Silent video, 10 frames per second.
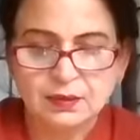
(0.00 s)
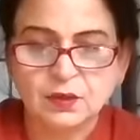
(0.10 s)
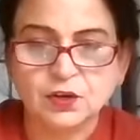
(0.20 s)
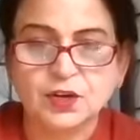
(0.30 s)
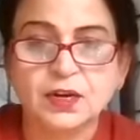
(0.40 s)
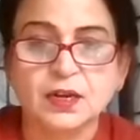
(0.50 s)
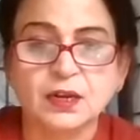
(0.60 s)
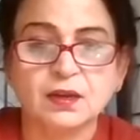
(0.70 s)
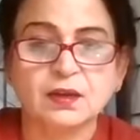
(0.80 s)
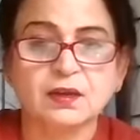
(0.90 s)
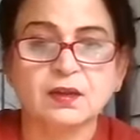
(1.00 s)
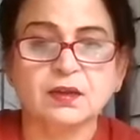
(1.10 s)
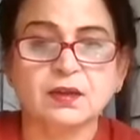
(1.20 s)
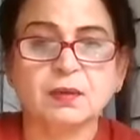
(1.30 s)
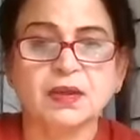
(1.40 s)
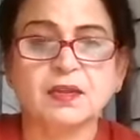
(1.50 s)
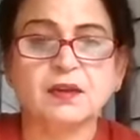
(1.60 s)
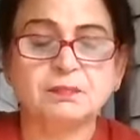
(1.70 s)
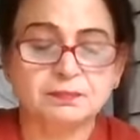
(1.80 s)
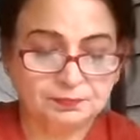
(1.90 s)
uh, reading
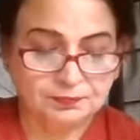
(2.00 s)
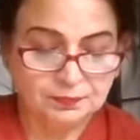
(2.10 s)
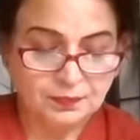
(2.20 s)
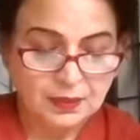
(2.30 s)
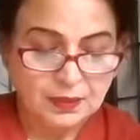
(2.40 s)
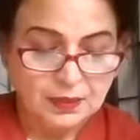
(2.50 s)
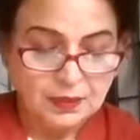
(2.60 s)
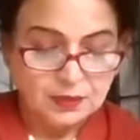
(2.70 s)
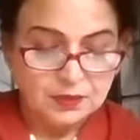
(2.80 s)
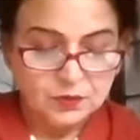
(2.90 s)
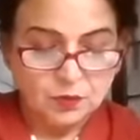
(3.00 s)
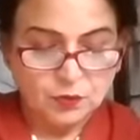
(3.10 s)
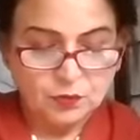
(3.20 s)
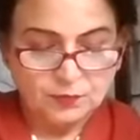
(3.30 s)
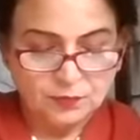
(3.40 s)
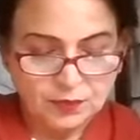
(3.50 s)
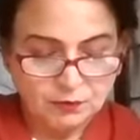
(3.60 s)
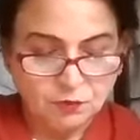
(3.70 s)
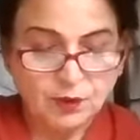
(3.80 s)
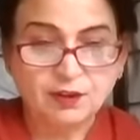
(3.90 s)
Ramayan. So
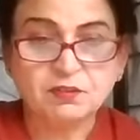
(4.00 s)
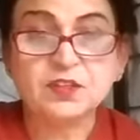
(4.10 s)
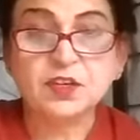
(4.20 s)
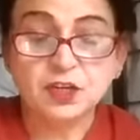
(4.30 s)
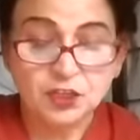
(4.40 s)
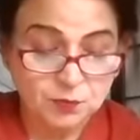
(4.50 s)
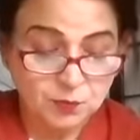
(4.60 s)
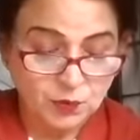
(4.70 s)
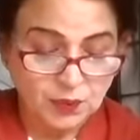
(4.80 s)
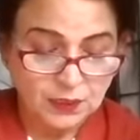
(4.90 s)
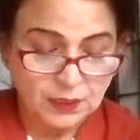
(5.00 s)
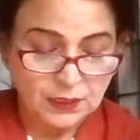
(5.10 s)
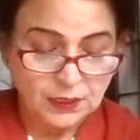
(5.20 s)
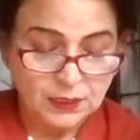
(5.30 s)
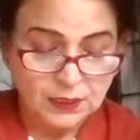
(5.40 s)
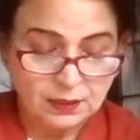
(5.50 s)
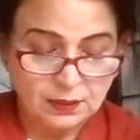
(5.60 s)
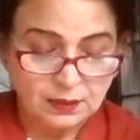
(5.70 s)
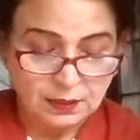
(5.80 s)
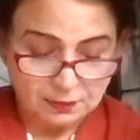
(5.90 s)
if you have this English book,
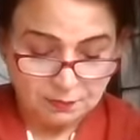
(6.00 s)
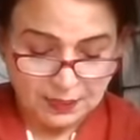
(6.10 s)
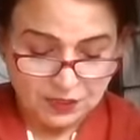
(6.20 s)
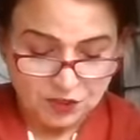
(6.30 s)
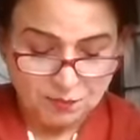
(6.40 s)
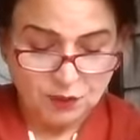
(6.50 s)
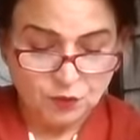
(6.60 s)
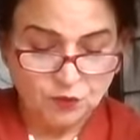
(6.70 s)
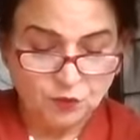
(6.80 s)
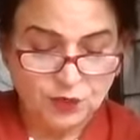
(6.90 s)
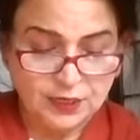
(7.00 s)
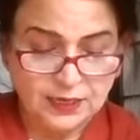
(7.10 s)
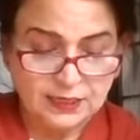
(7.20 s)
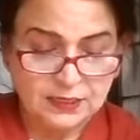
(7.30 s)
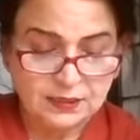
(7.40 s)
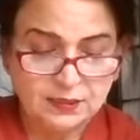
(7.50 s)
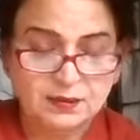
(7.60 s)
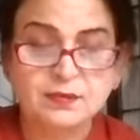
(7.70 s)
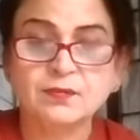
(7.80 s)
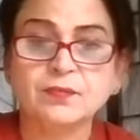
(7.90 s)
uh, page number 248,
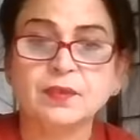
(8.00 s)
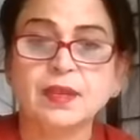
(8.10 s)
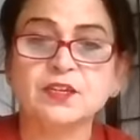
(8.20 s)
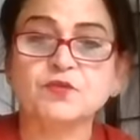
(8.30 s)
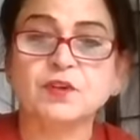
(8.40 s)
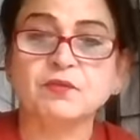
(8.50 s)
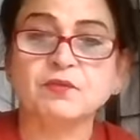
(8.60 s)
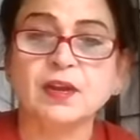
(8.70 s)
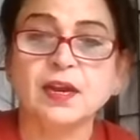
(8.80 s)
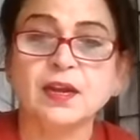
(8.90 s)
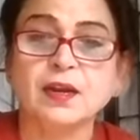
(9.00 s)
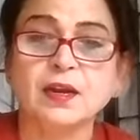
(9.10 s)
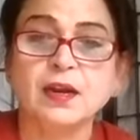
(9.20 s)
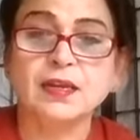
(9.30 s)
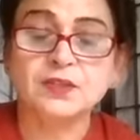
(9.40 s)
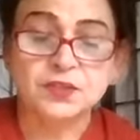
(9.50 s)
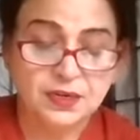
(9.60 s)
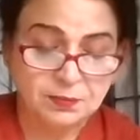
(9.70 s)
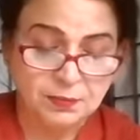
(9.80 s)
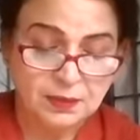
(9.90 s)
that's where we ended last
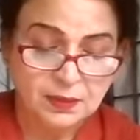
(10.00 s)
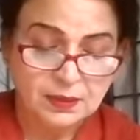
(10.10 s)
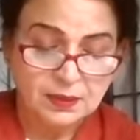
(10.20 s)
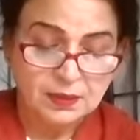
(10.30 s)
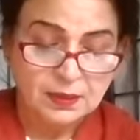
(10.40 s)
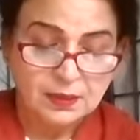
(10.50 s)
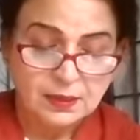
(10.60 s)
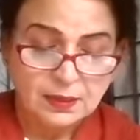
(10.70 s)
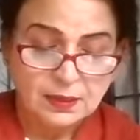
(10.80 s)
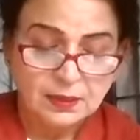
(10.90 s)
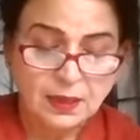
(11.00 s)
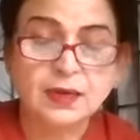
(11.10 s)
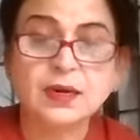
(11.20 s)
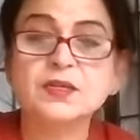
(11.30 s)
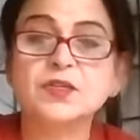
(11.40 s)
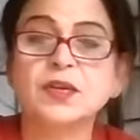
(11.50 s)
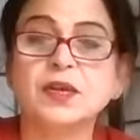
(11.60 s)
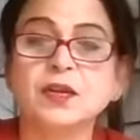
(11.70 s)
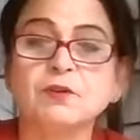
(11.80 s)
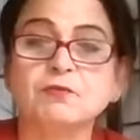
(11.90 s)
time. Tara's
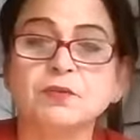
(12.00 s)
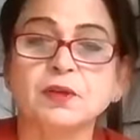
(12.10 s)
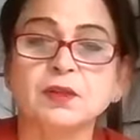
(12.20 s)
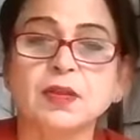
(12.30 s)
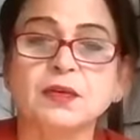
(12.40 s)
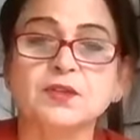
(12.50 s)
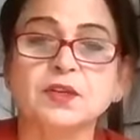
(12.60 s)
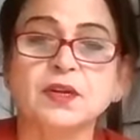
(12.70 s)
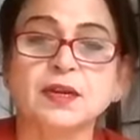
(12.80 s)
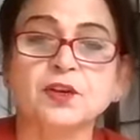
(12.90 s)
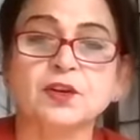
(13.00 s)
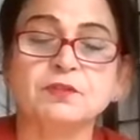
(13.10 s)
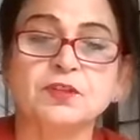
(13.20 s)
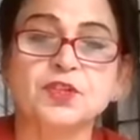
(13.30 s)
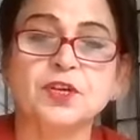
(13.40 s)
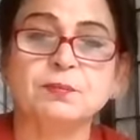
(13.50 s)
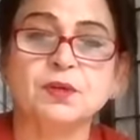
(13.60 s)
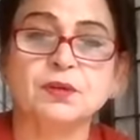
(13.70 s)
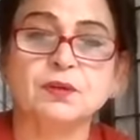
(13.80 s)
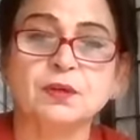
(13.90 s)
grief, that is the title of this
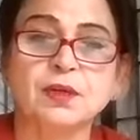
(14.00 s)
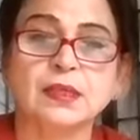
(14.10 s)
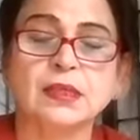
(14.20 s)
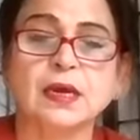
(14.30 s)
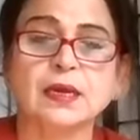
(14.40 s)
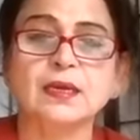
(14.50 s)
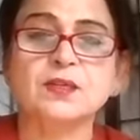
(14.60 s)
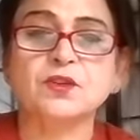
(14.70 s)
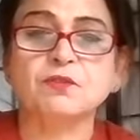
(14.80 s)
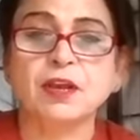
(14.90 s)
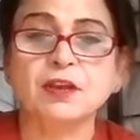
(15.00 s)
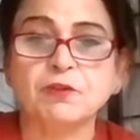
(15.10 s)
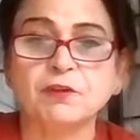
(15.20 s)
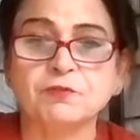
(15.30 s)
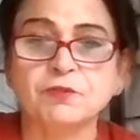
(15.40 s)
chapter. And Tara is the wife of